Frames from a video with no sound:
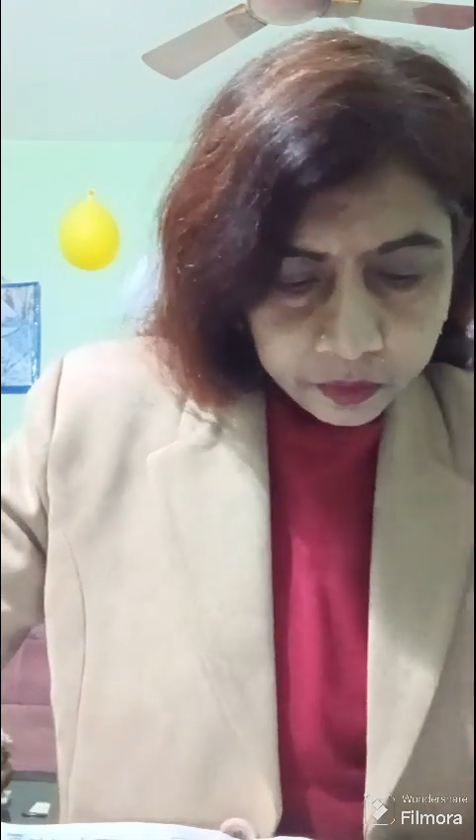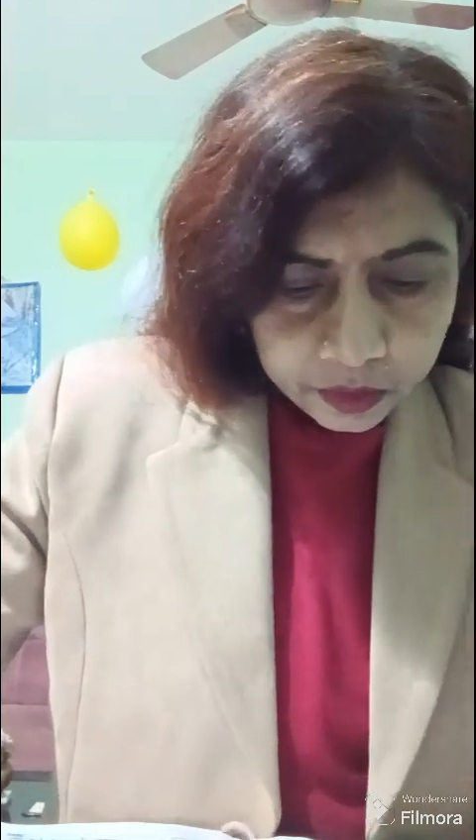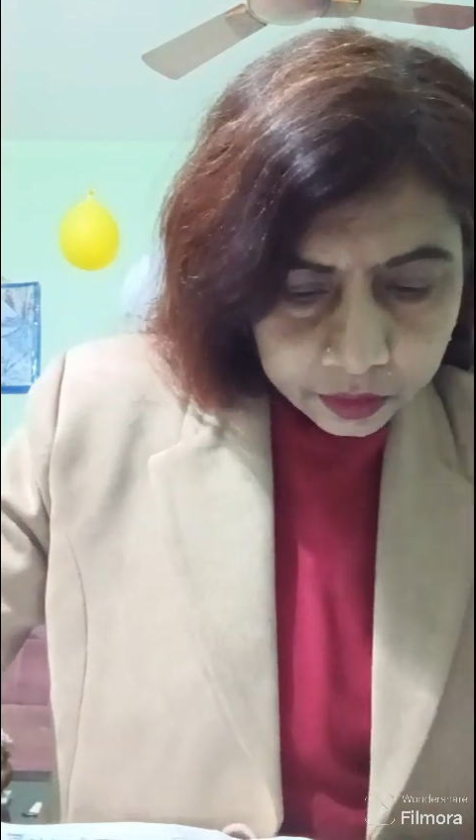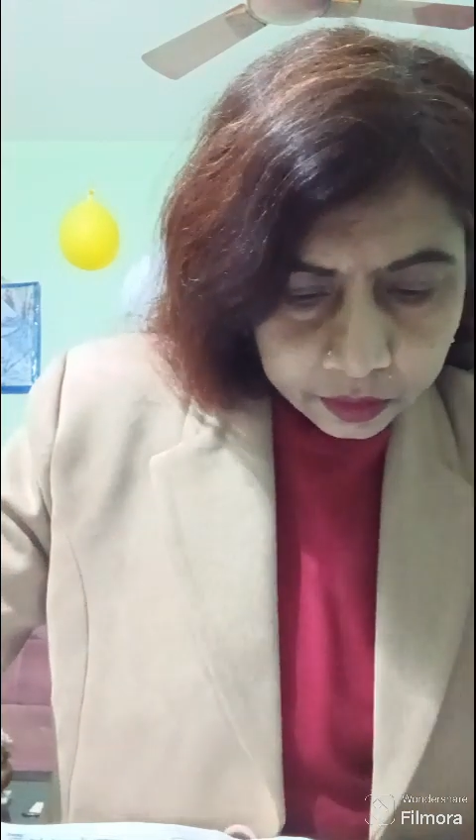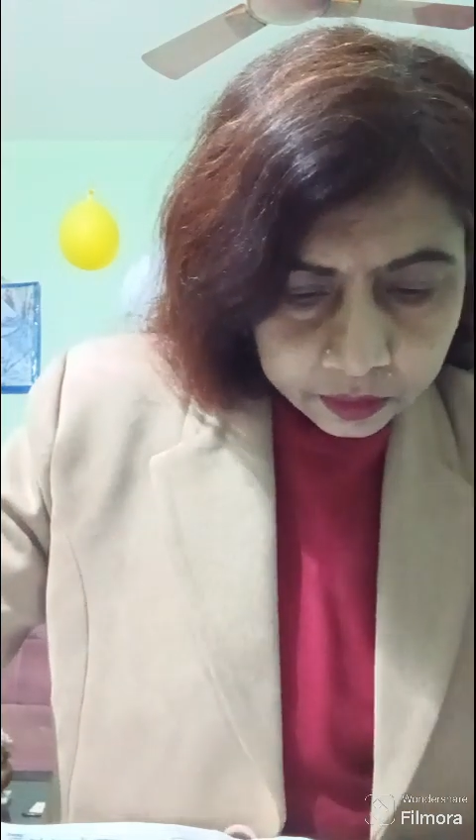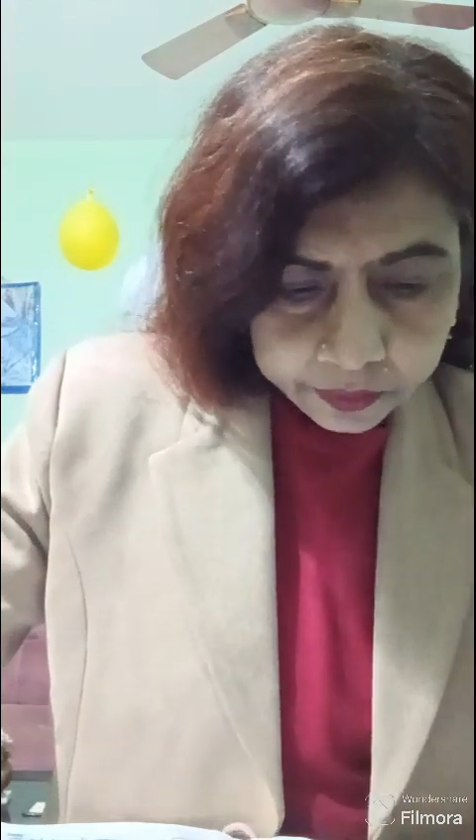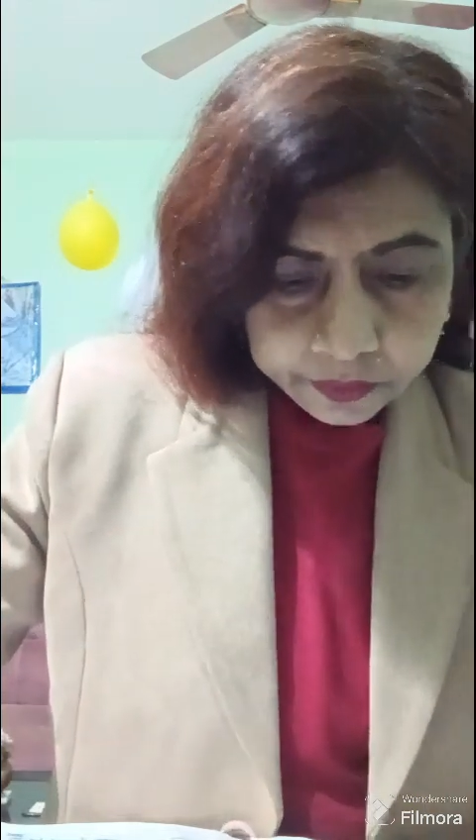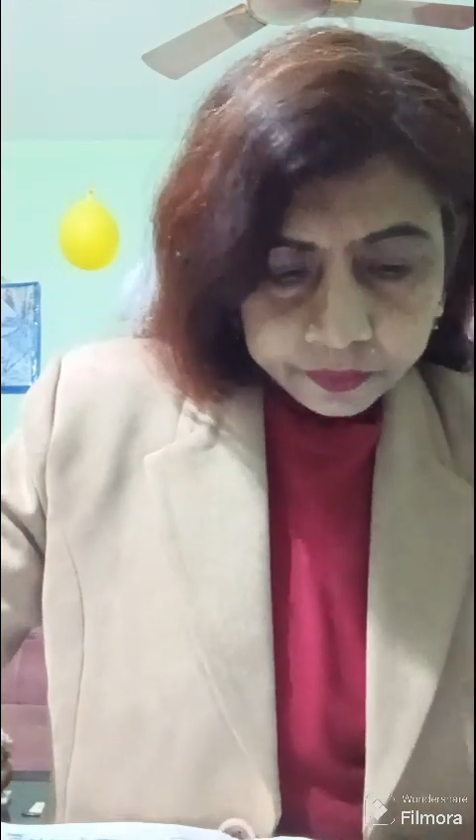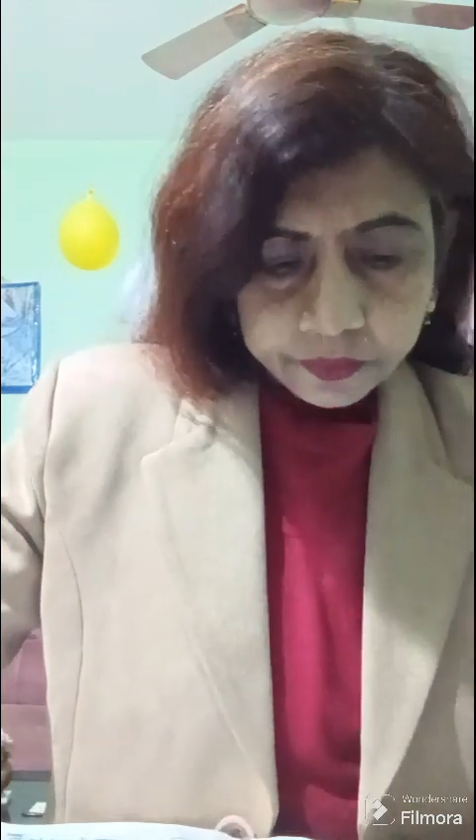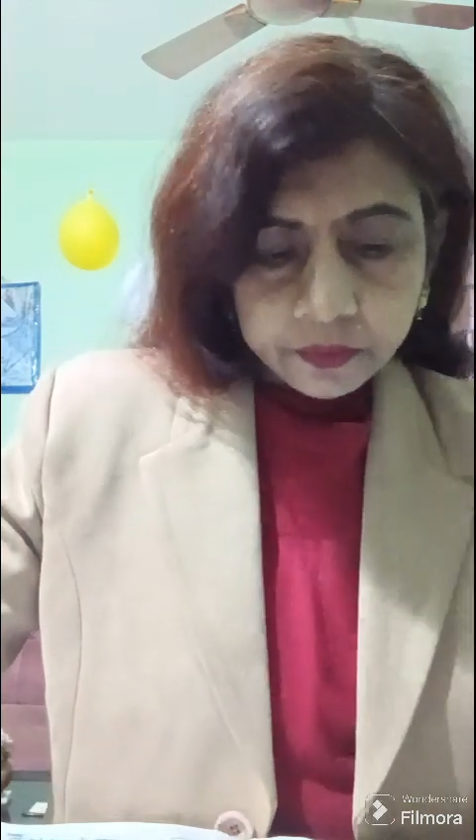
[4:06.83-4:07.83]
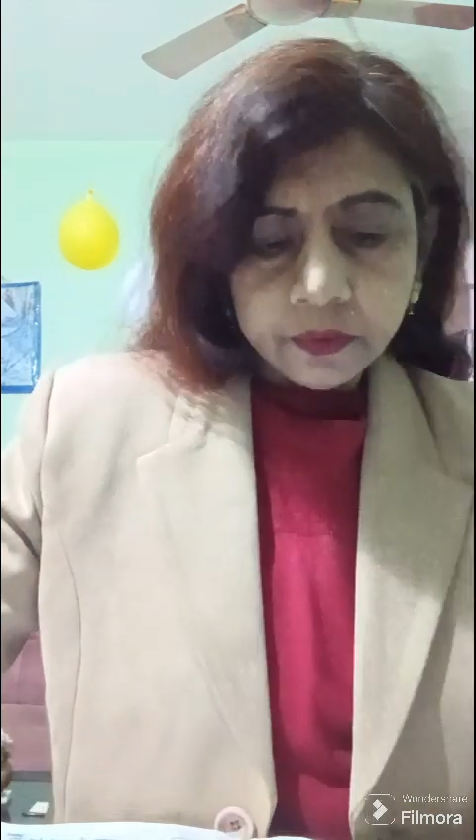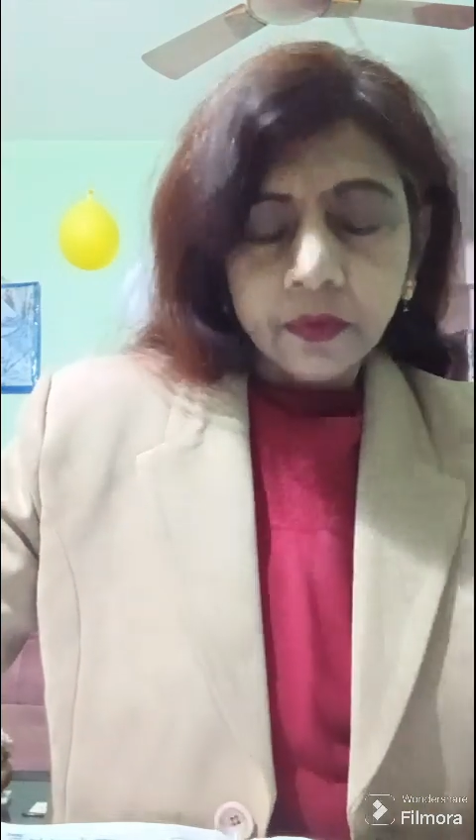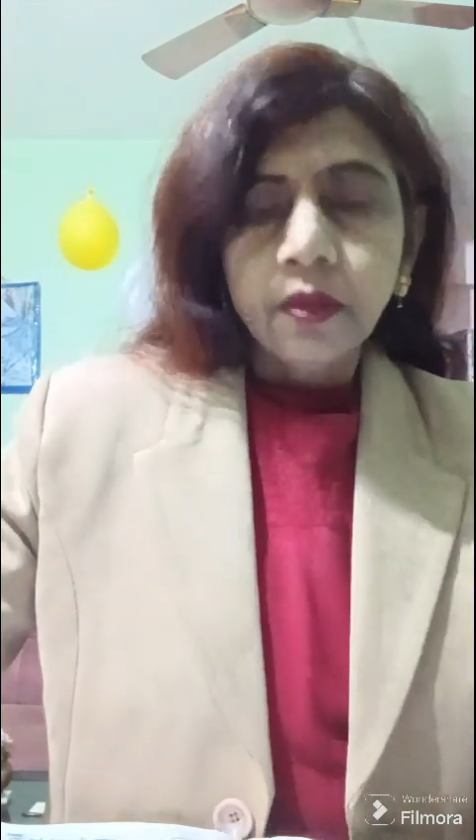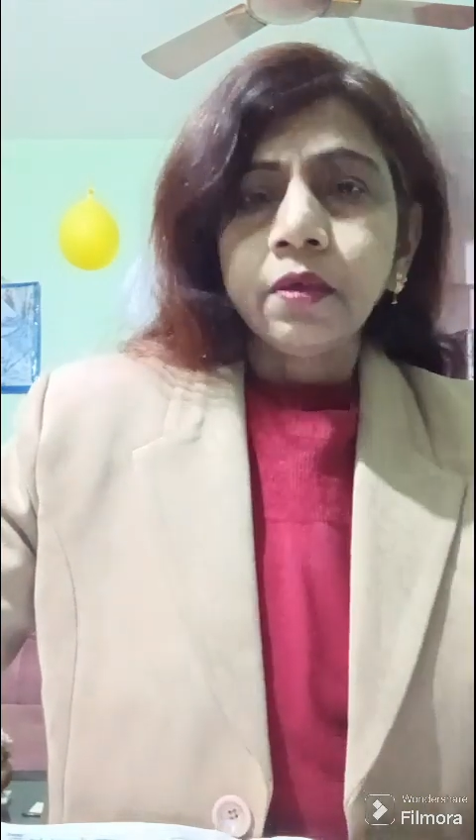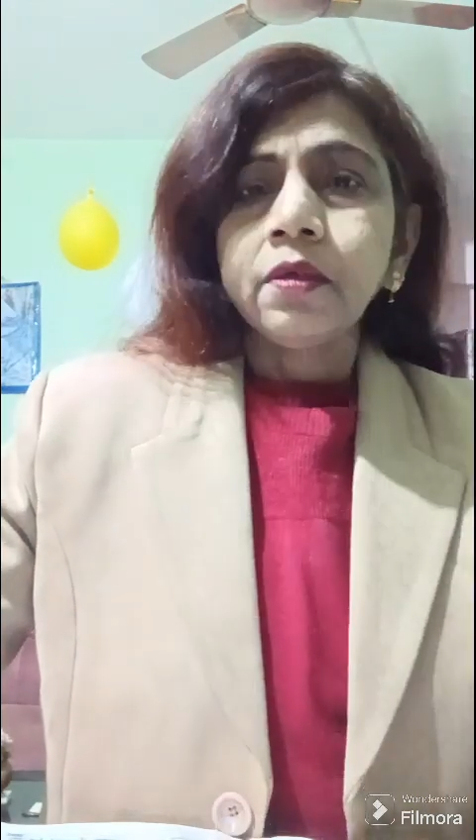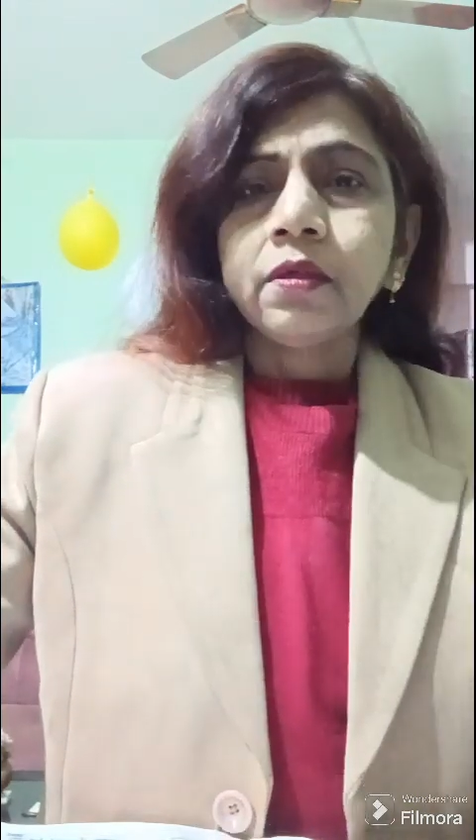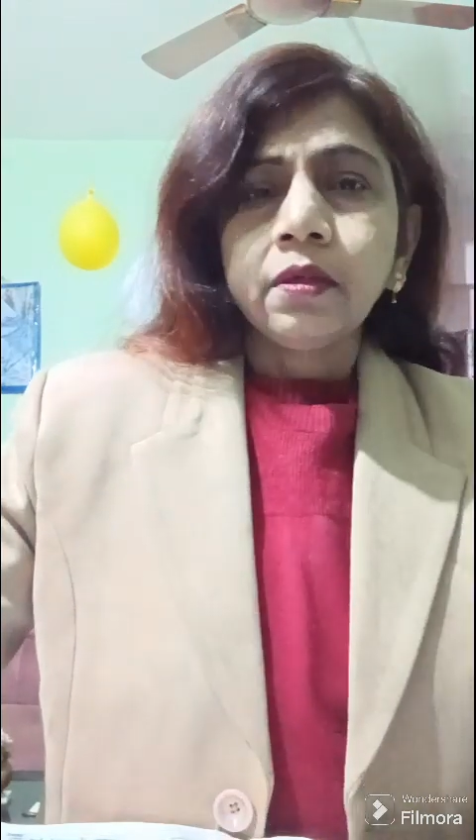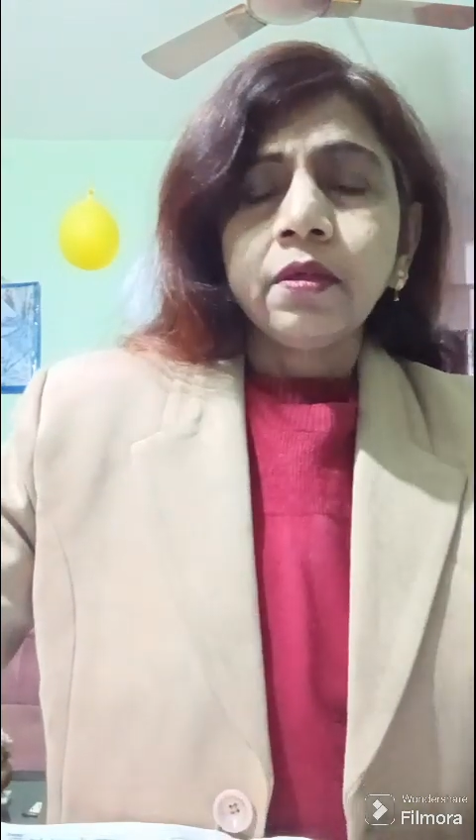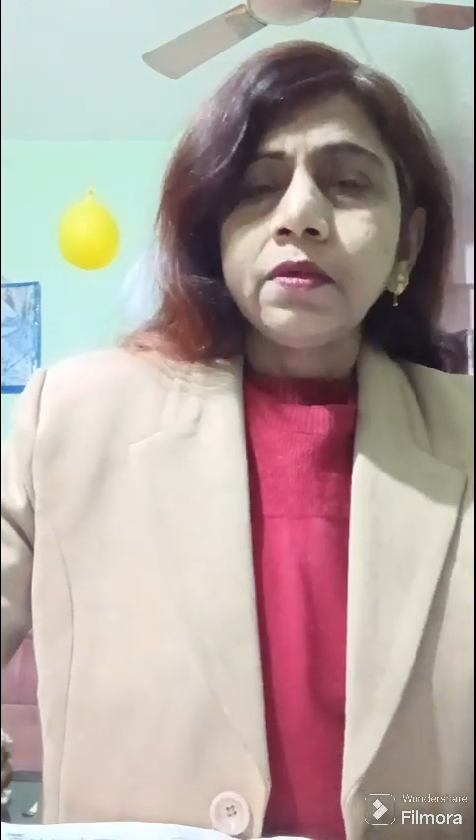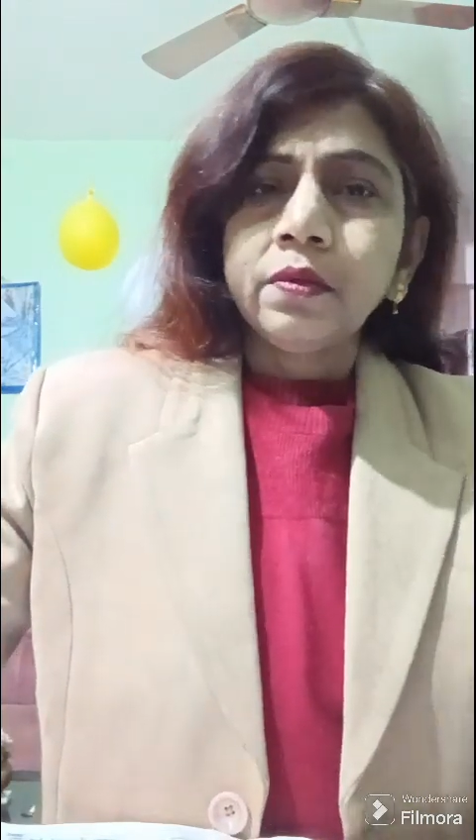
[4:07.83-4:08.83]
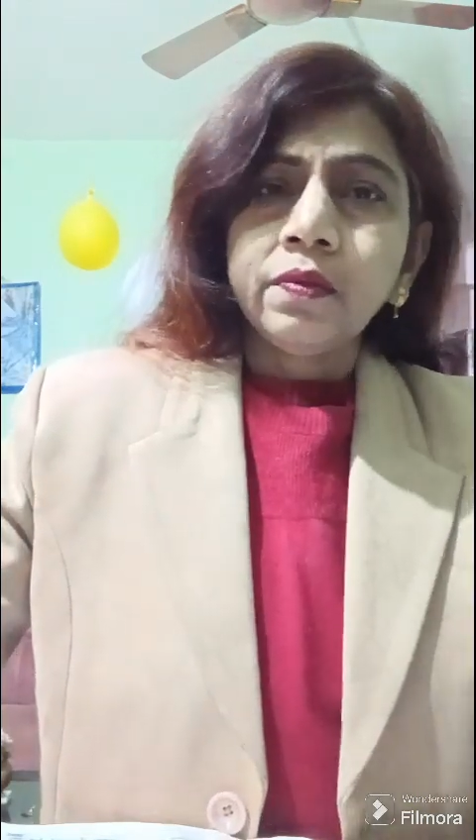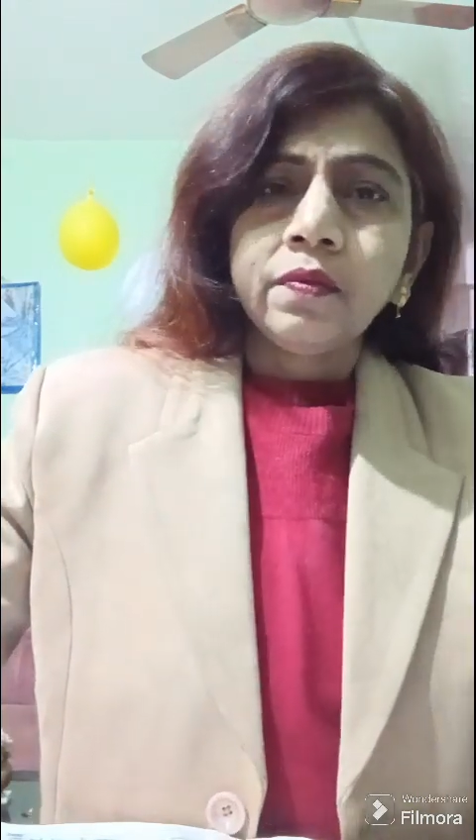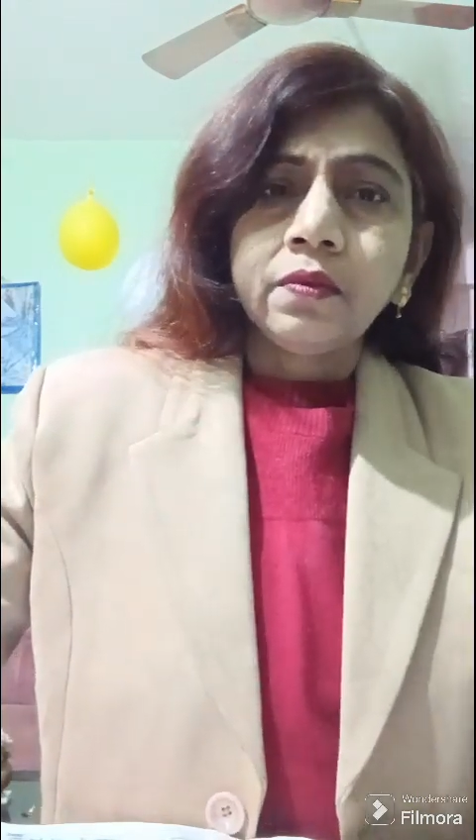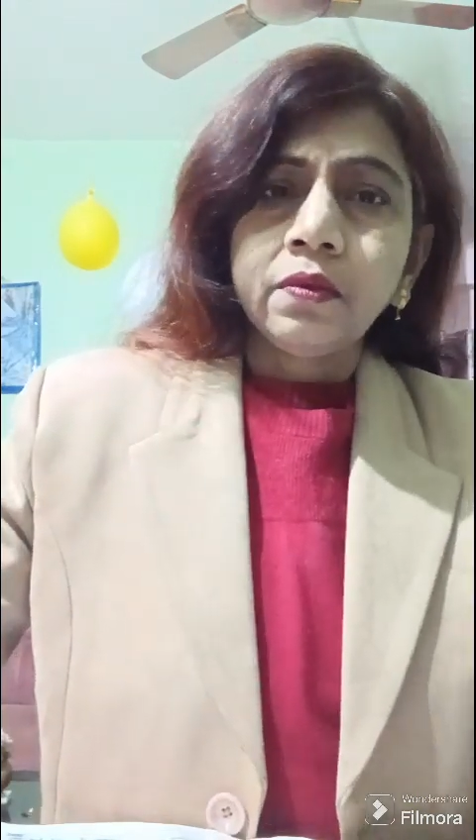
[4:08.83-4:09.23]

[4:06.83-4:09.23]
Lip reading: compelled to them to undergo